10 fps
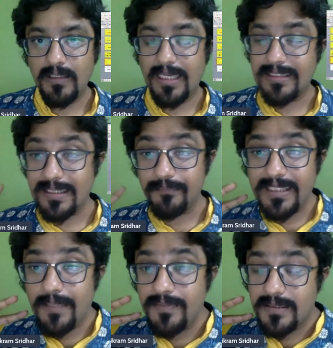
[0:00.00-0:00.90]
And
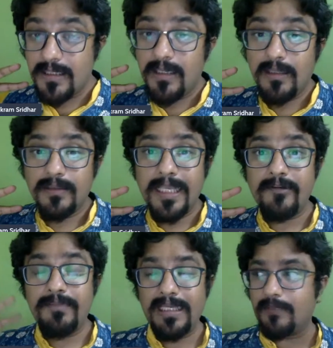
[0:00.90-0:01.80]
sometimes they will
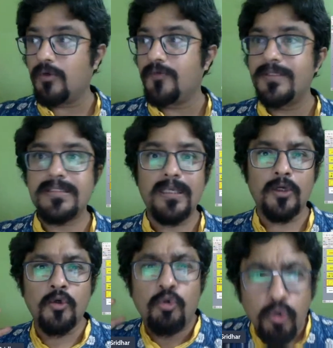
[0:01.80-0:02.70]
be like what we say a
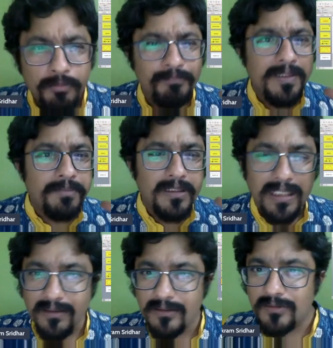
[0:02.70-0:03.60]
group people,
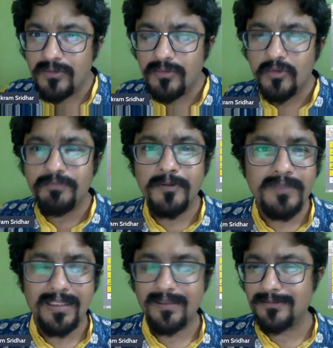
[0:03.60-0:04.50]
like a group of,
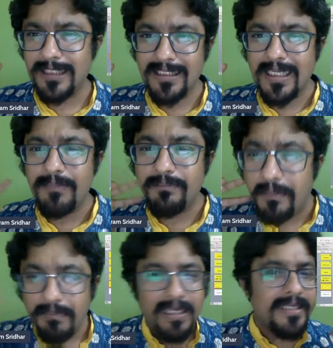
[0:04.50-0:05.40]
like, they'll come and
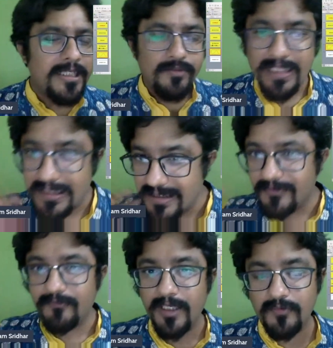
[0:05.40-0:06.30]
bombard. Each one has a
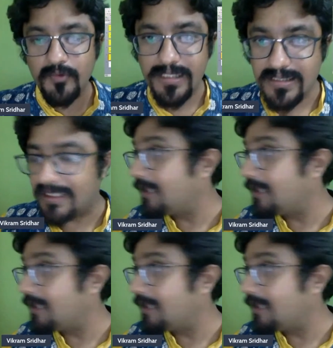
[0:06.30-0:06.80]
different way of questioning,